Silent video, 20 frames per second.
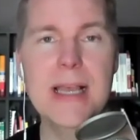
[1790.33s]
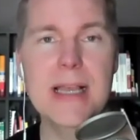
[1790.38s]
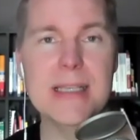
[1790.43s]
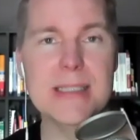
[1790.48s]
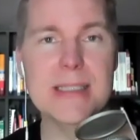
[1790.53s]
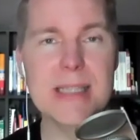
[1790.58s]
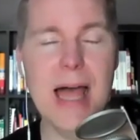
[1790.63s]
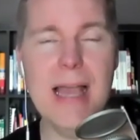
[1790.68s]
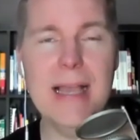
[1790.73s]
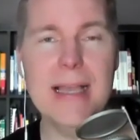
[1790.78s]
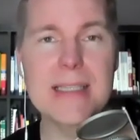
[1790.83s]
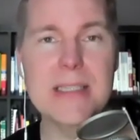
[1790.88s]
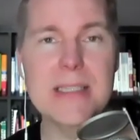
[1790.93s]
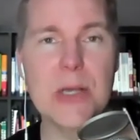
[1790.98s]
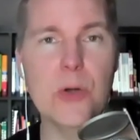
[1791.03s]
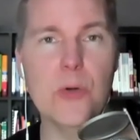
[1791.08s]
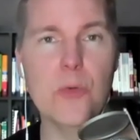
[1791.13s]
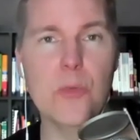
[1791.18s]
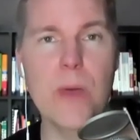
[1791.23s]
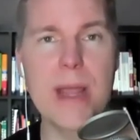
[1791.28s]
Slack has a
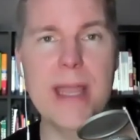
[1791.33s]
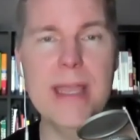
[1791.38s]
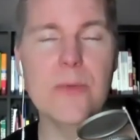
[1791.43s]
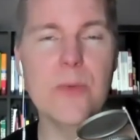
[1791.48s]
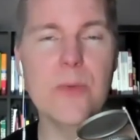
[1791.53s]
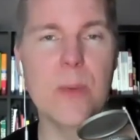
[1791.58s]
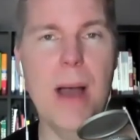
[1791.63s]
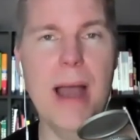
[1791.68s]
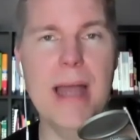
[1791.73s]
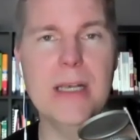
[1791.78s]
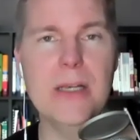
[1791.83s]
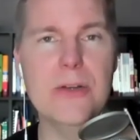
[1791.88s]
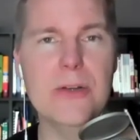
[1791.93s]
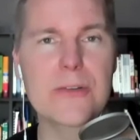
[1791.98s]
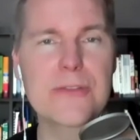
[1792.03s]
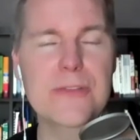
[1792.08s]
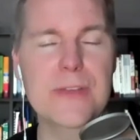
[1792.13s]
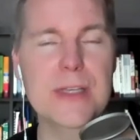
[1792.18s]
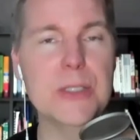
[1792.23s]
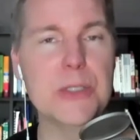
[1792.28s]
great reminder
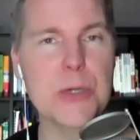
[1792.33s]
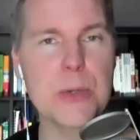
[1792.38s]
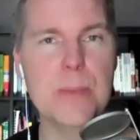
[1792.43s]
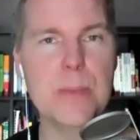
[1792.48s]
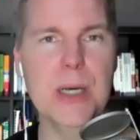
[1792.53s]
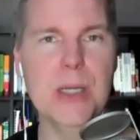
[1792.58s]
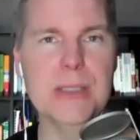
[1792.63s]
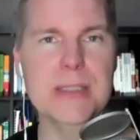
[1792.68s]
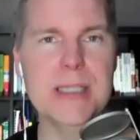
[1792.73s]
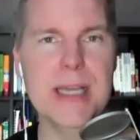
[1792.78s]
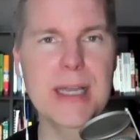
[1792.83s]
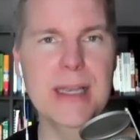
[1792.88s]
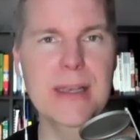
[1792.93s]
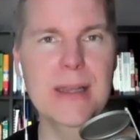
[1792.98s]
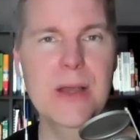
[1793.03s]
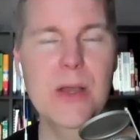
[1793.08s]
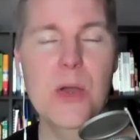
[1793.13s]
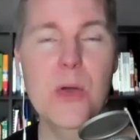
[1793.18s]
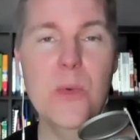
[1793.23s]
feature built in.